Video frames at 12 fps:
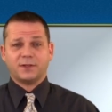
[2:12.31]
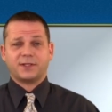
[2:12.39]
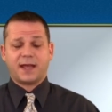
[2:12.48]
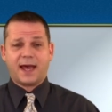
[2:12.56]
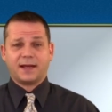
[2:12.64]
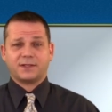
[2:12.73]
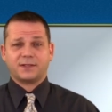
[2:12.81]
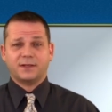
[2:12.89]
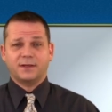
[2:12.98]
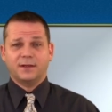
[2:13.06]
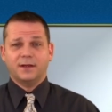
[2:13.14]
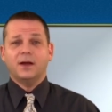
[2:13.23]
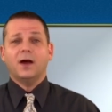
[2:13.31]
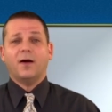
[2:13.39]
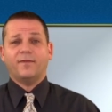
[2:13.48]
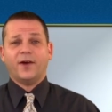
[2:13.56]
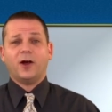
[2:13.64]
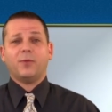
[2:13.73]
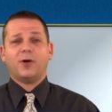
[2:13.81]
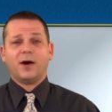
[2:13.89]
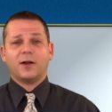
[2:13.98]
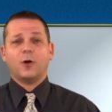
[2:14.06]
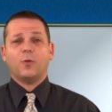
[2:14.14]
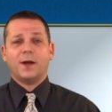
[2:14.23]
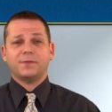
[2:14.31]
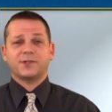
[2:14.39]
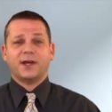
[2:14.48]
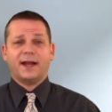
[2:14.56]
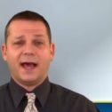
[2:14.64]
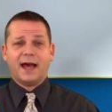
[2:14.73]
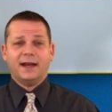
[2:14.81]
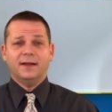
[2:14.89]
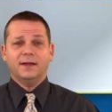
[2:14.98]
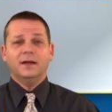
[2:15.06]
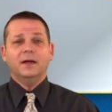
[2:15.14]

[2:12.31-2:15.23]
Tax, available on our website at